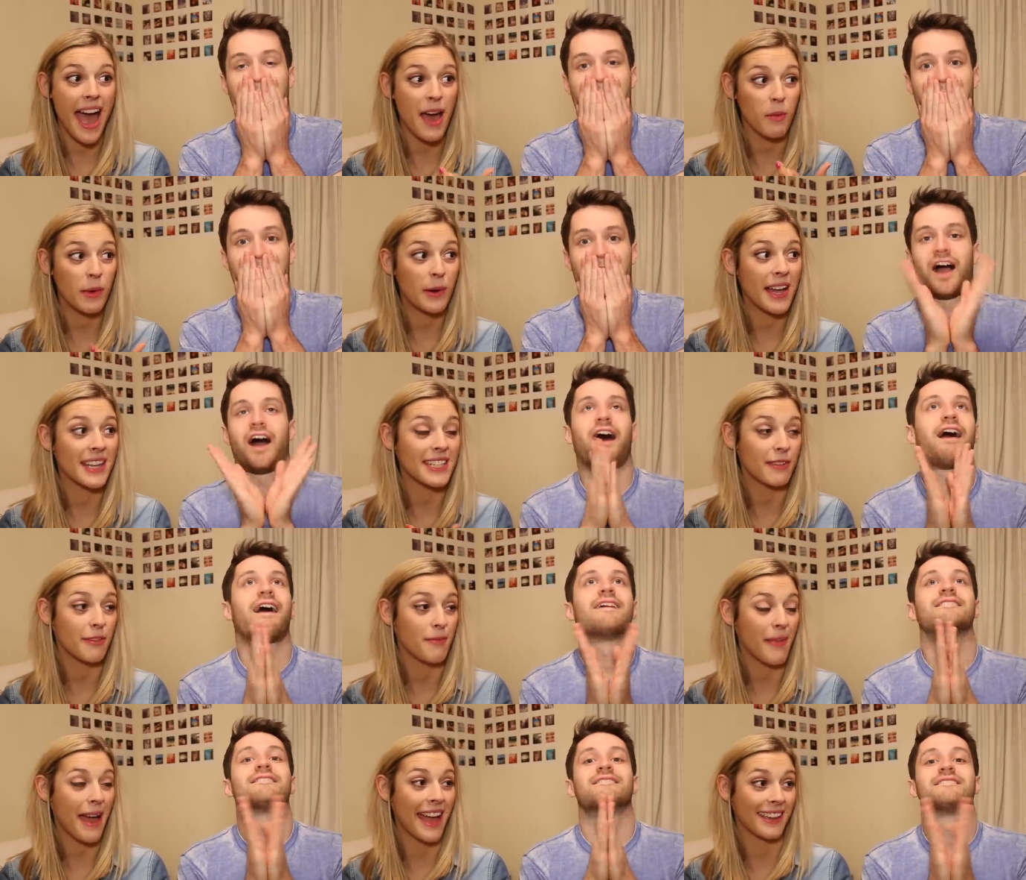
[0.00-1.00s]
Speaker 1: and we were at
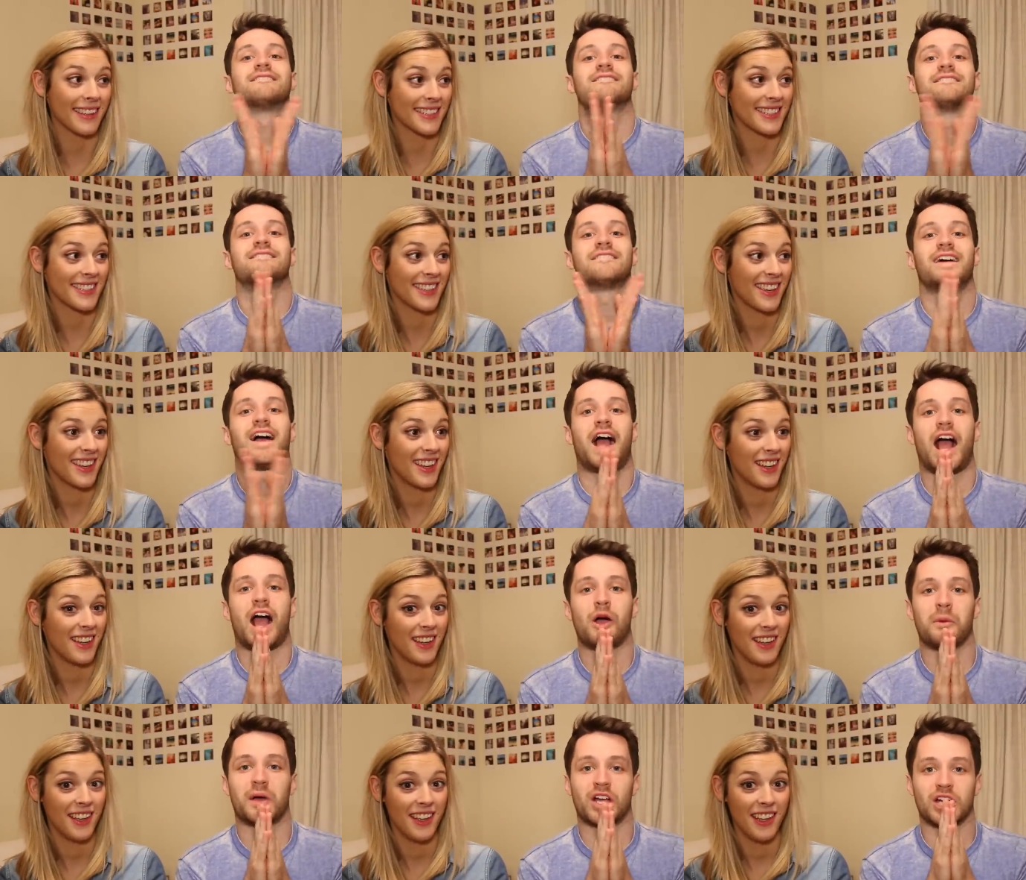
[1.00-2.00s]
different banks.
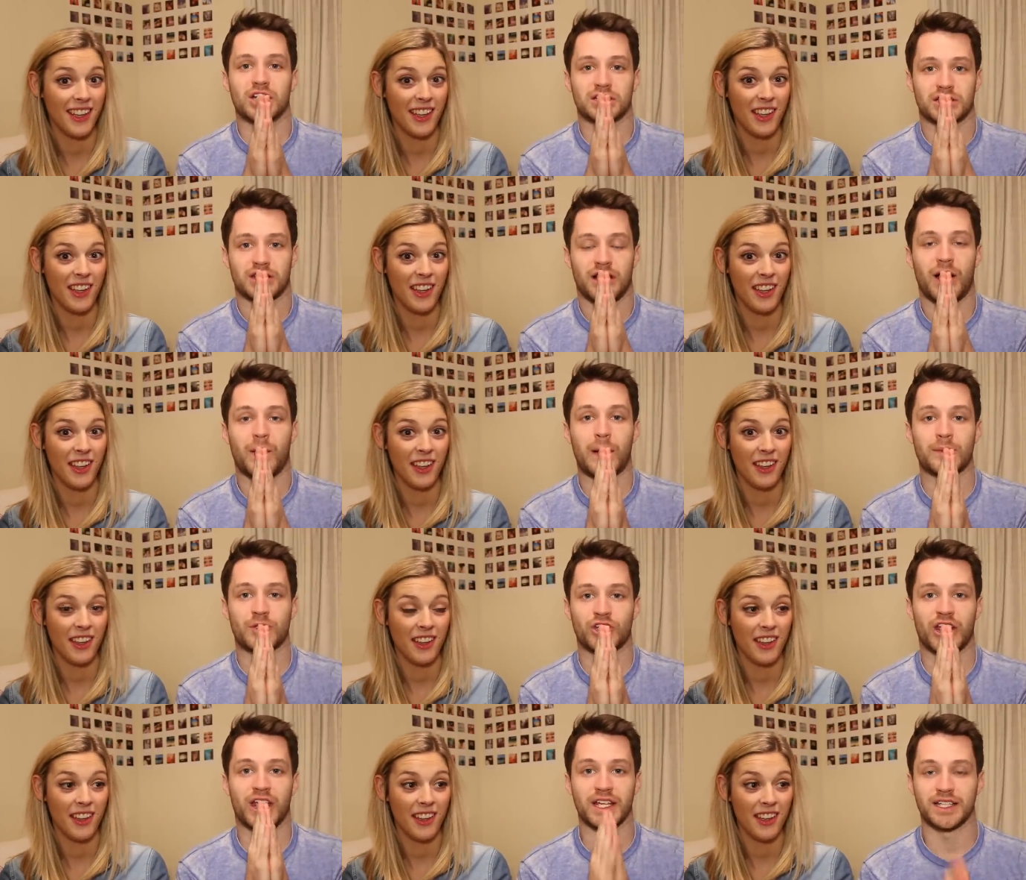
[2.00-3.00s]
Speaker 2: Oh my god.
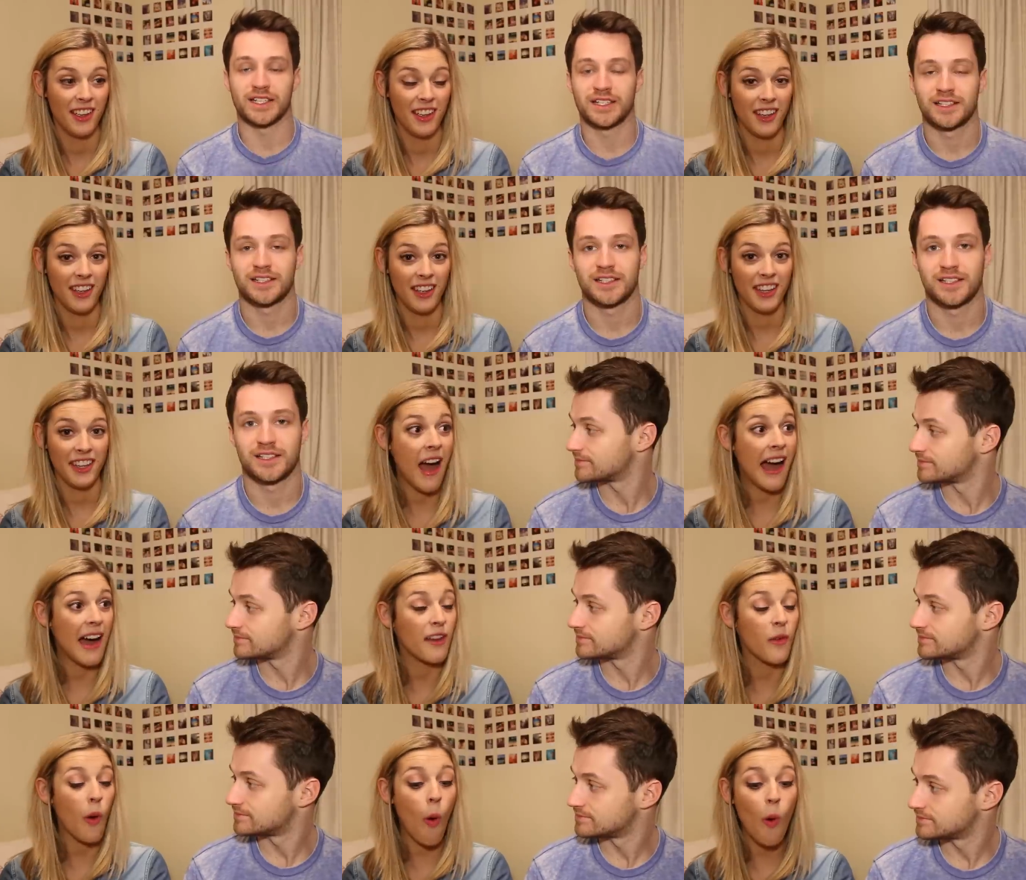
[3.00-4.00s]
OMG.
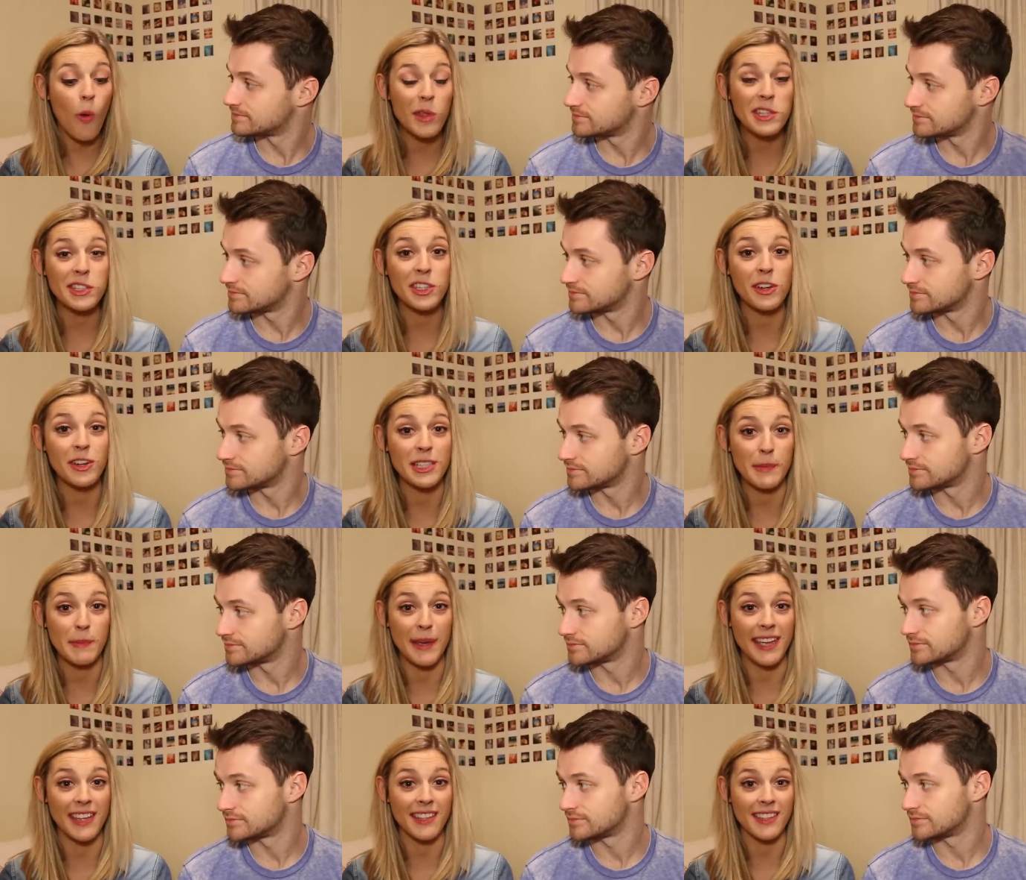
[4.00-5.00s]
Speaker 1: Out of all the security
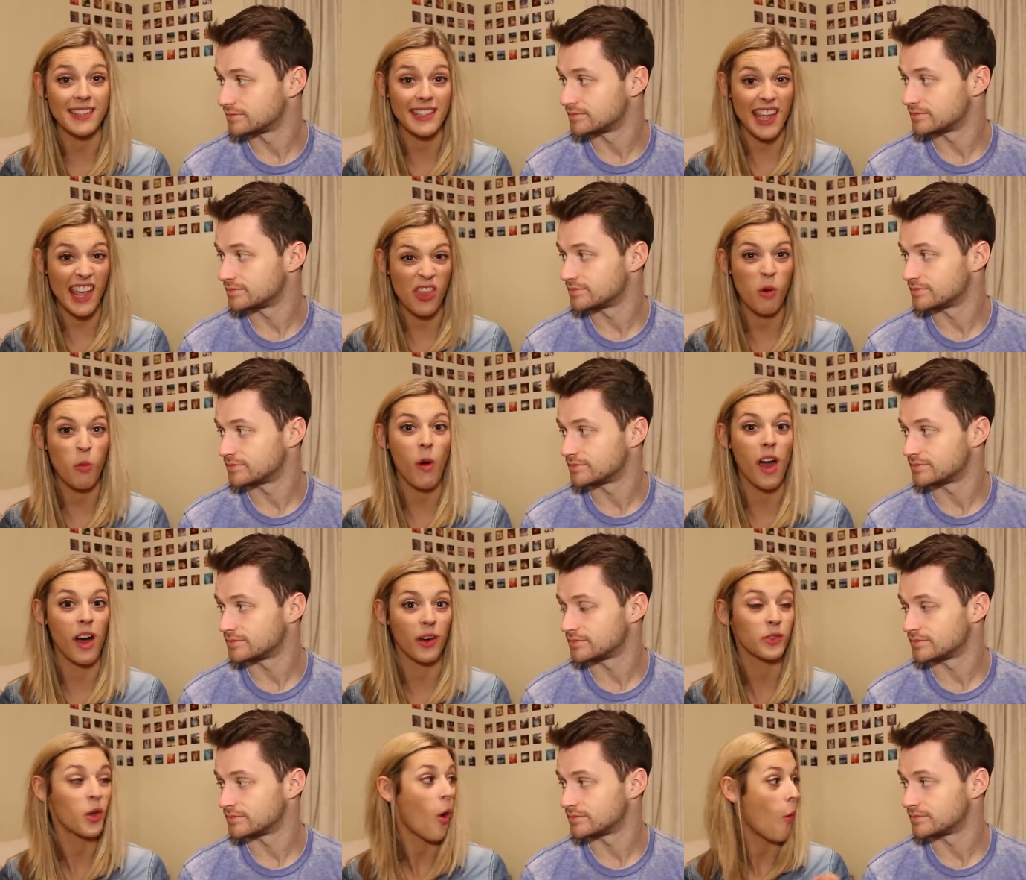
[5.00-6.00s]
pins in the
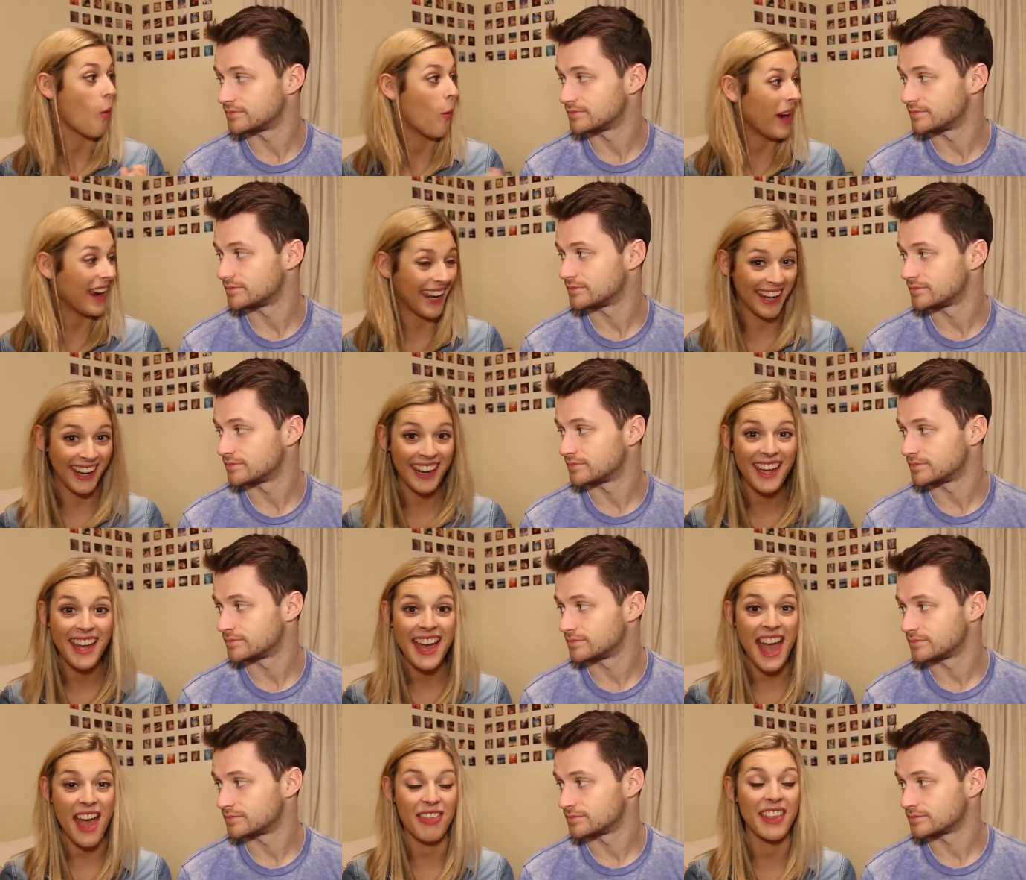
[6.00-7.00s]
world, we
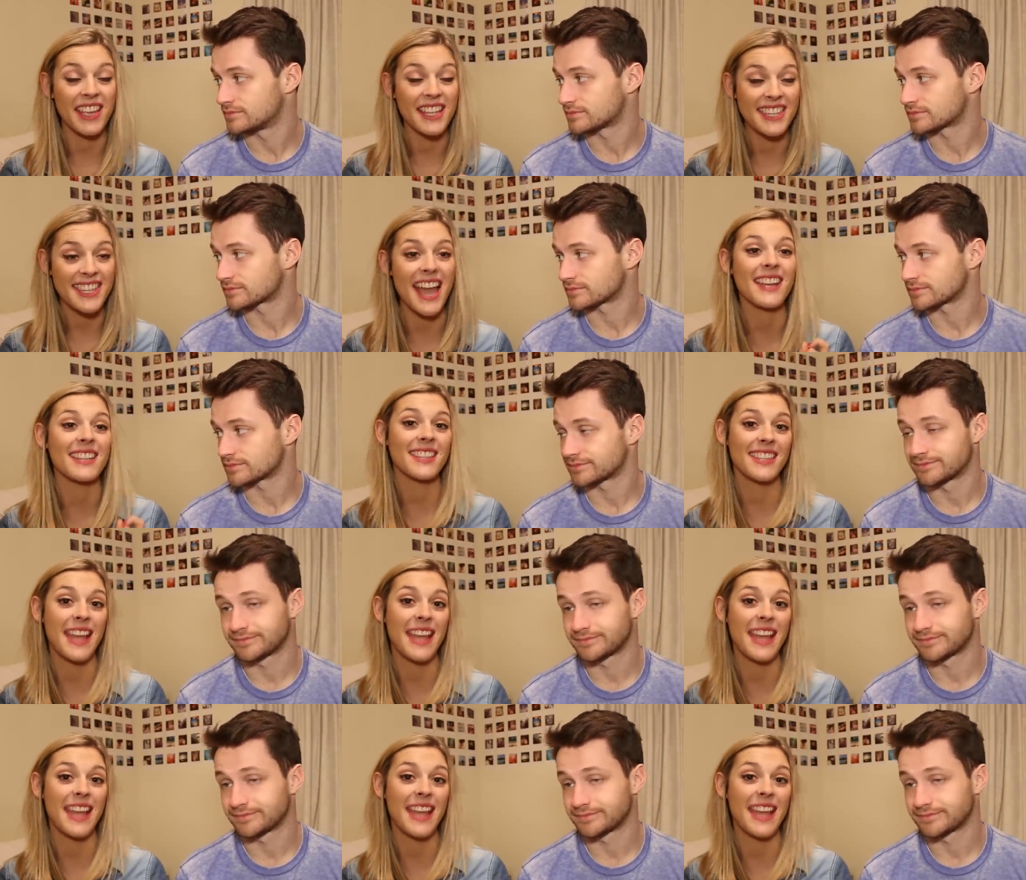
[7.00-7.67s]
had the exact